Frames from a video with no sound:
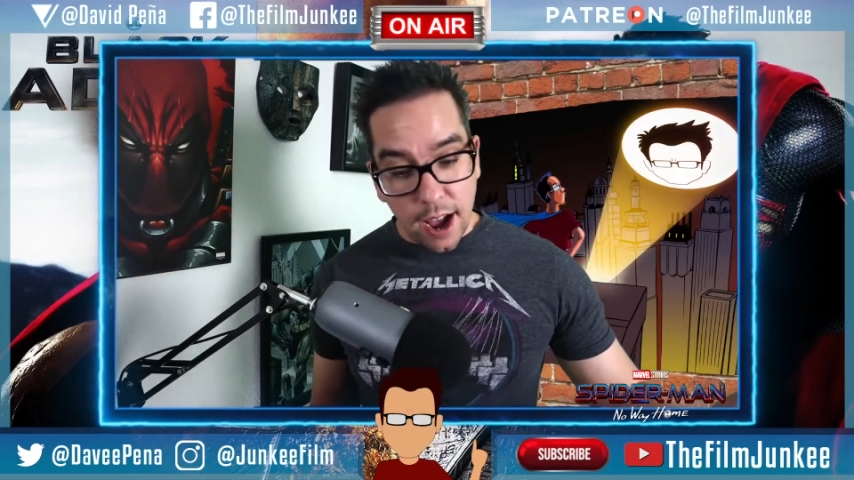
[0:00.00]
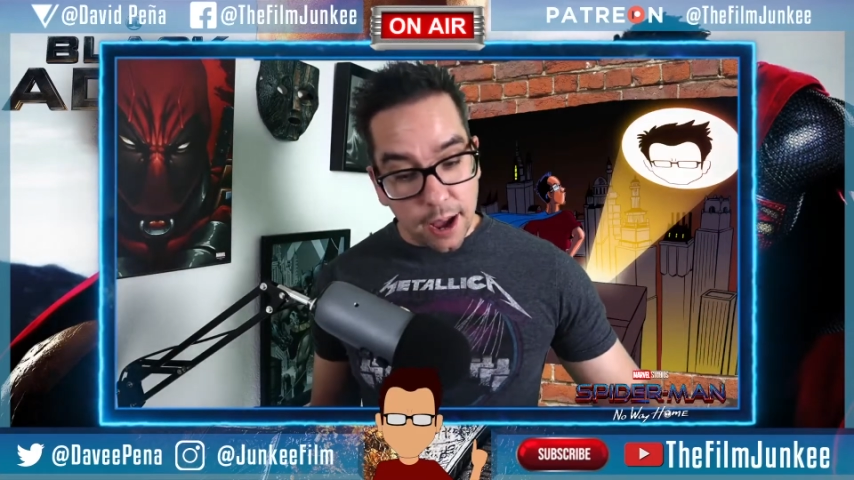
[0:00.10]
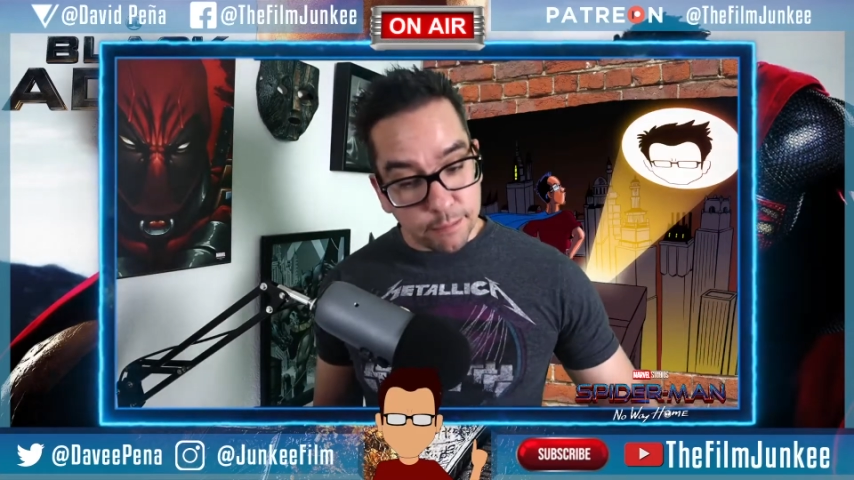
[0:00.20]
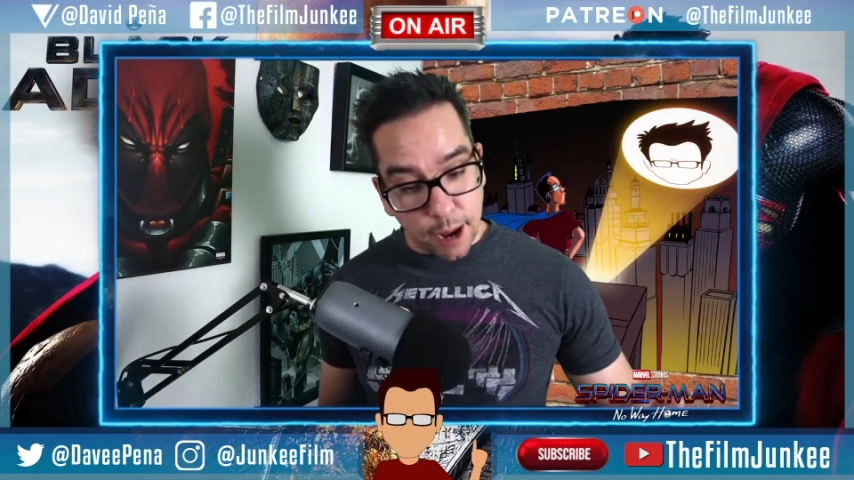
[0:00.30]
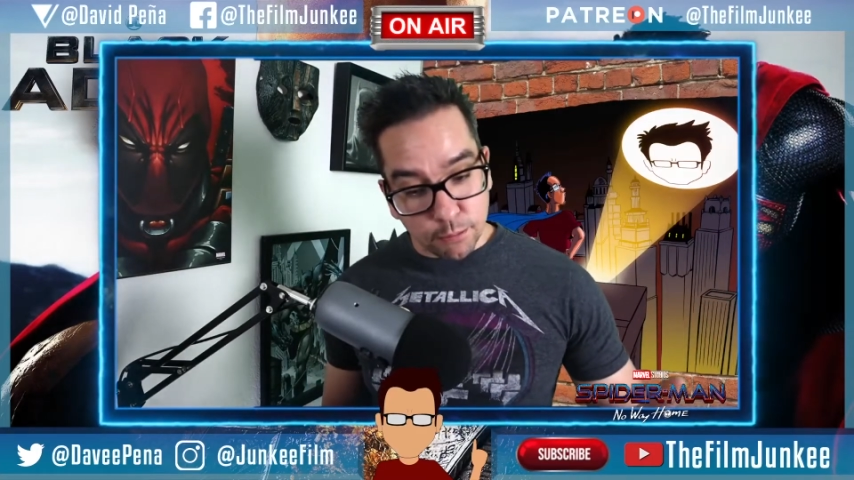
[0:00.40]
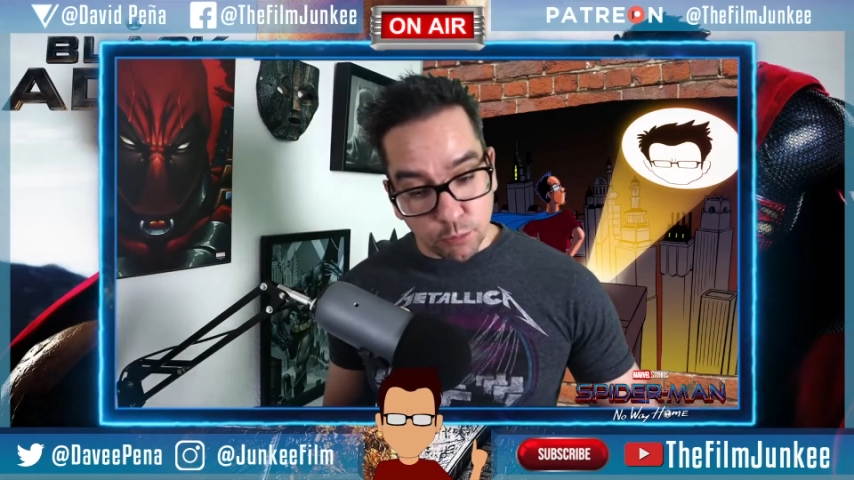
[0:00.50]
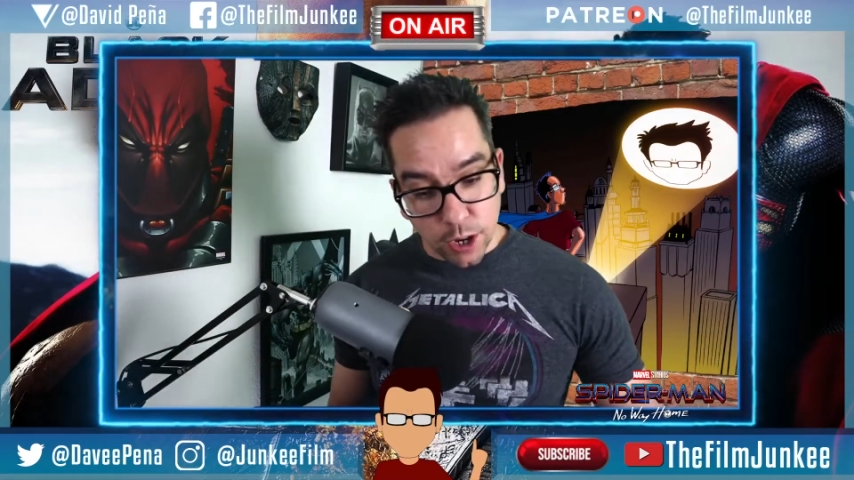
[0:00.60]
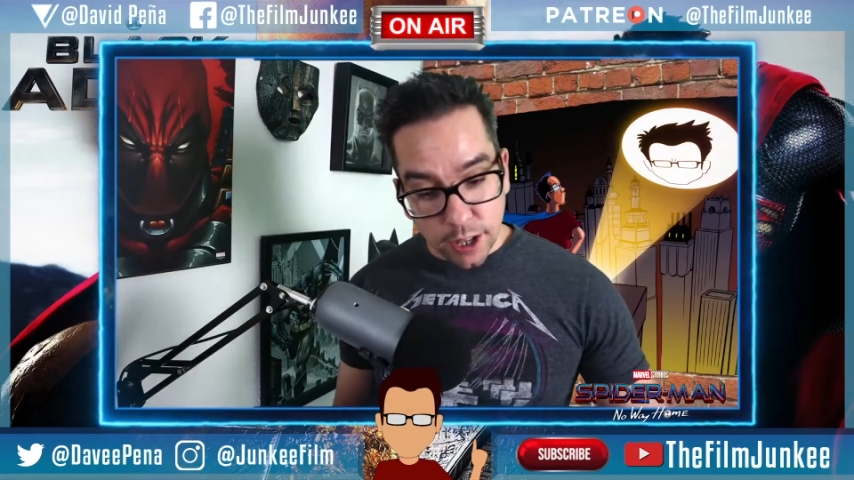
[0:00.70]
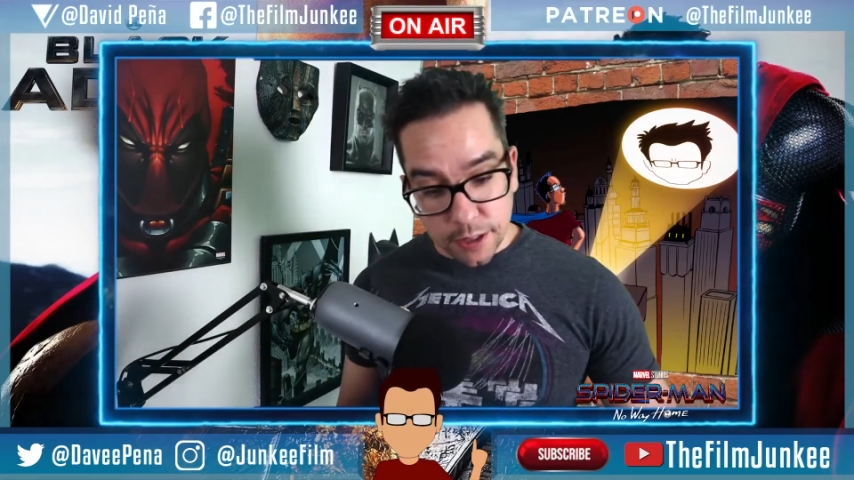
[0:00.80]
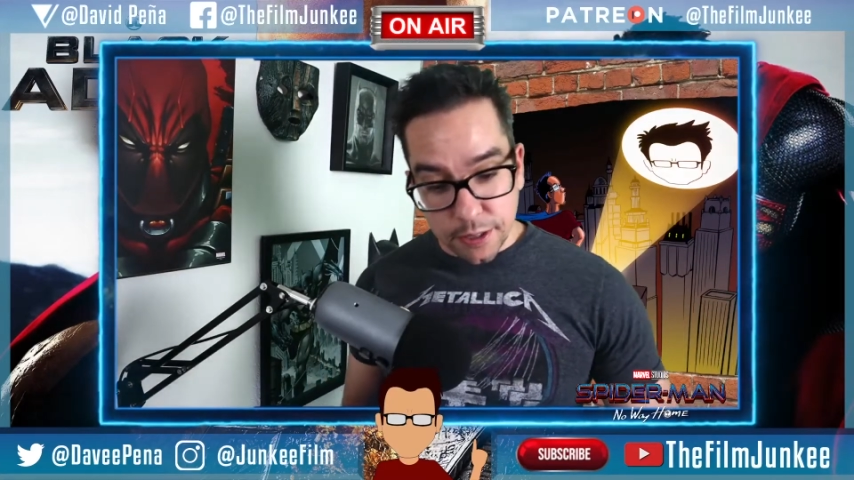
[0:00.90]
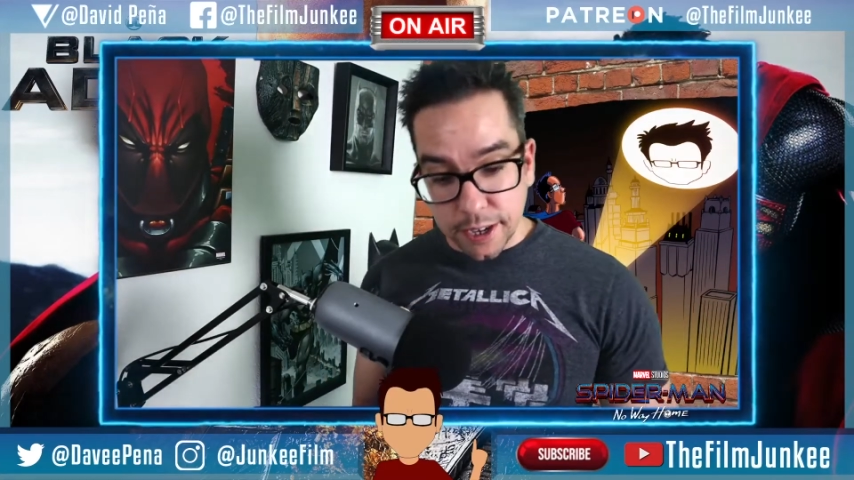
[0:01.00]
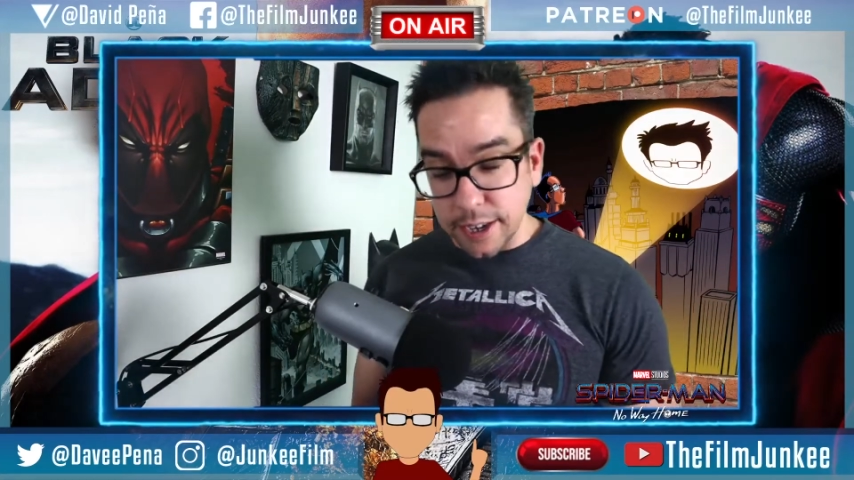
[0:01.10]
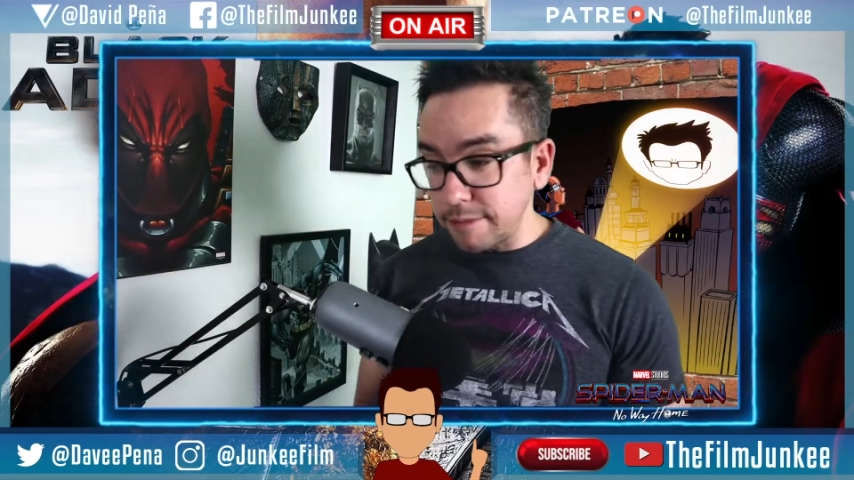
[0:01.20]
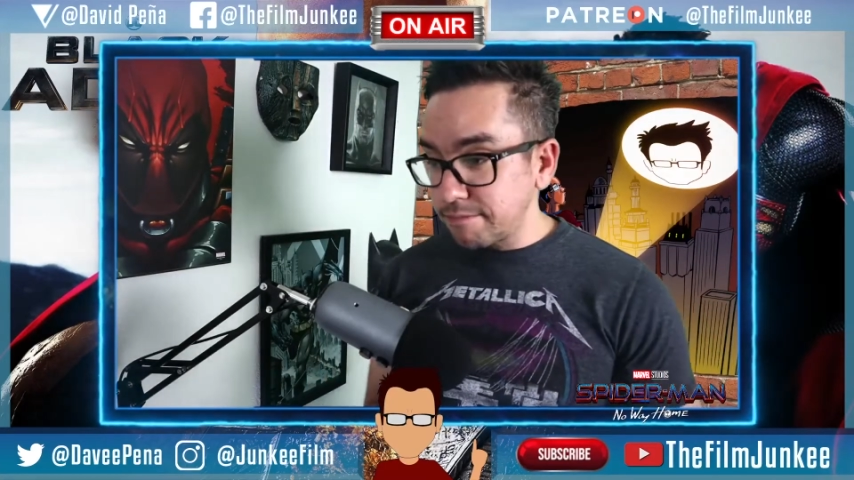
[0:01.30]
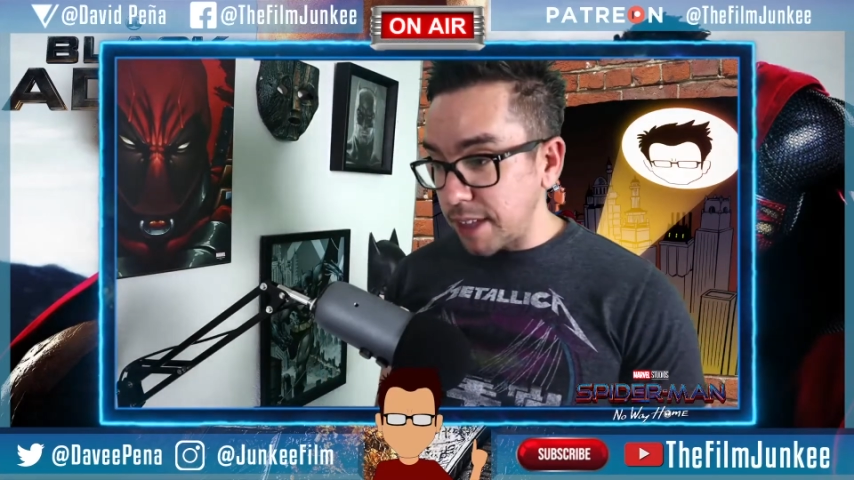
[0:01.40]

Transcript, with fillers: I'm, I'm really thinking